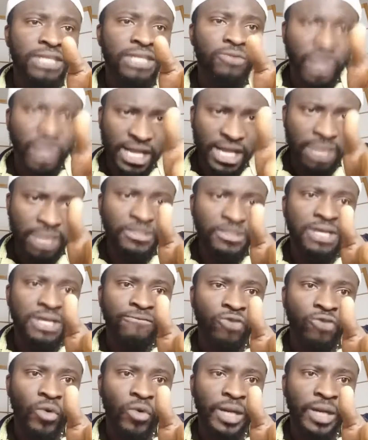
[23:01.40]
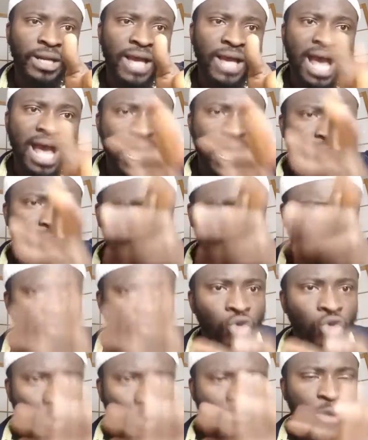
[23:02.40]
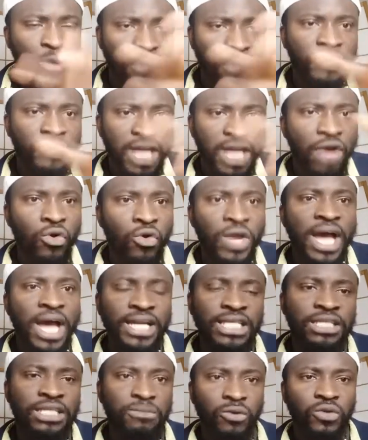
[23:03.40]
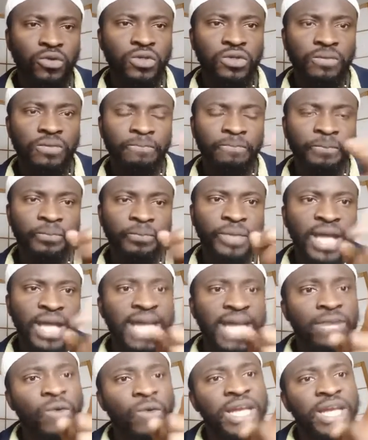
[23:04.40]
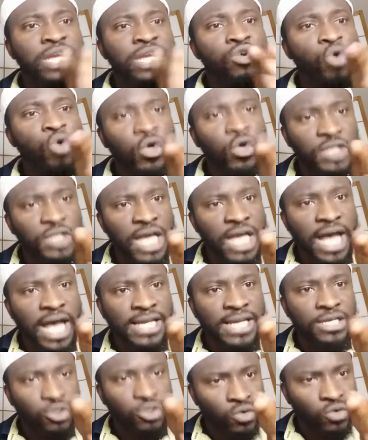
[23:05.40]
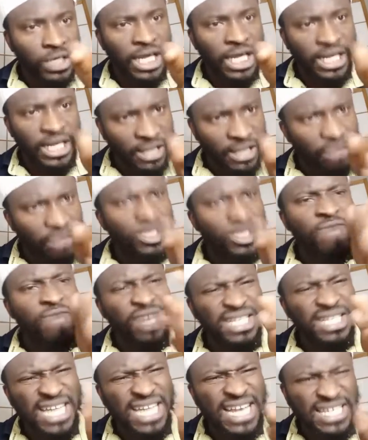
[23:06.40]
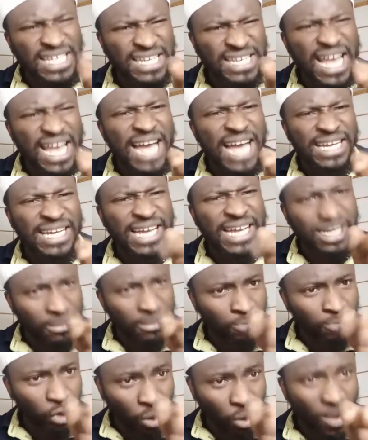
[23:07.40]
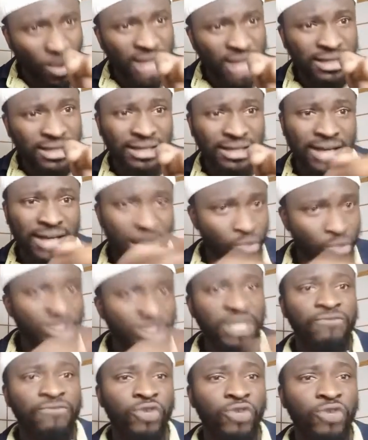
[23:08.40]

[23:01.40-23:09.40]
them step forward. I have a full copy of their own hadith books. And when you quote the hadith, you give us the isnad and the mutawatir. I'm waiting for you.